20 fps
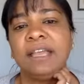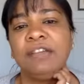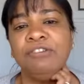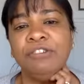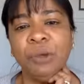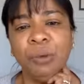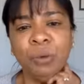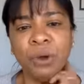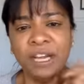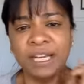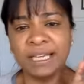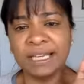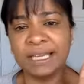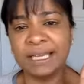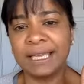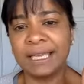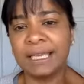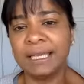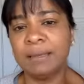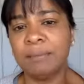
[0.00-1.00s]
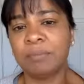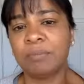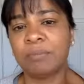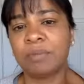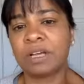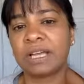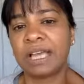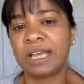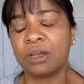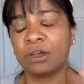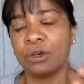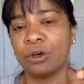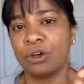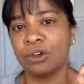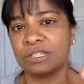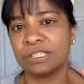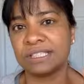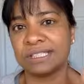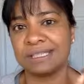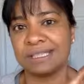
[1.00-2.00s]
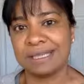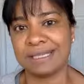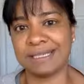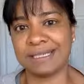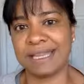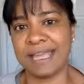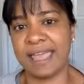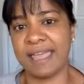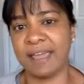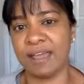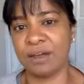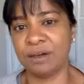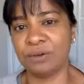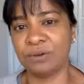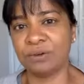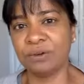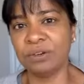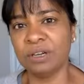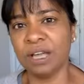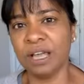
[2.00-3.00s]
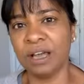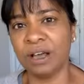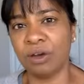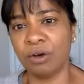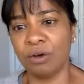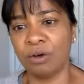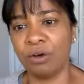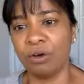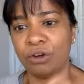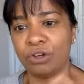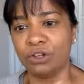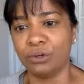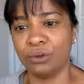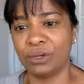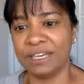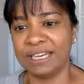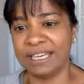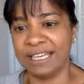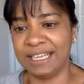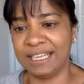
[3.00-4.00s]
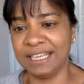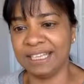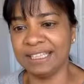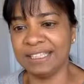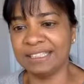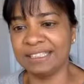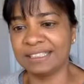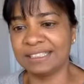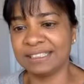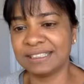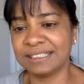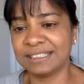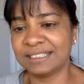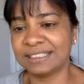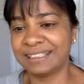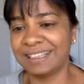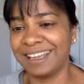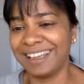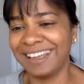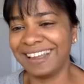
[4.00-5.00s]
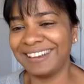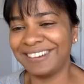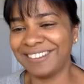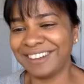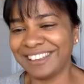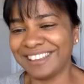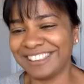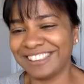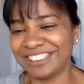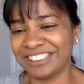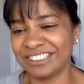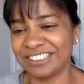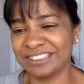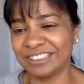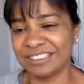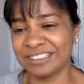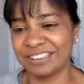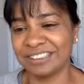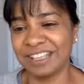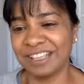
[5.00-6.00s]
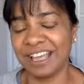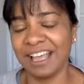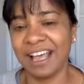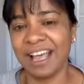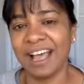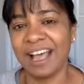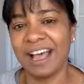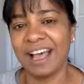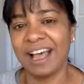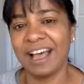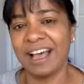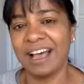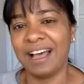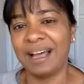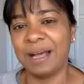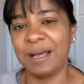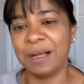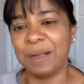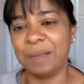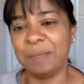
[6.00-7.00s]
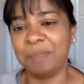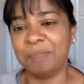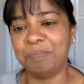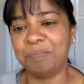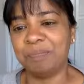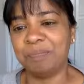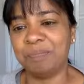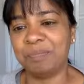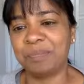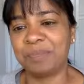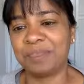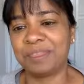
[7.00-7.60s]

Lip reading: If you want to keep costs down on your leads, hey Rachel, the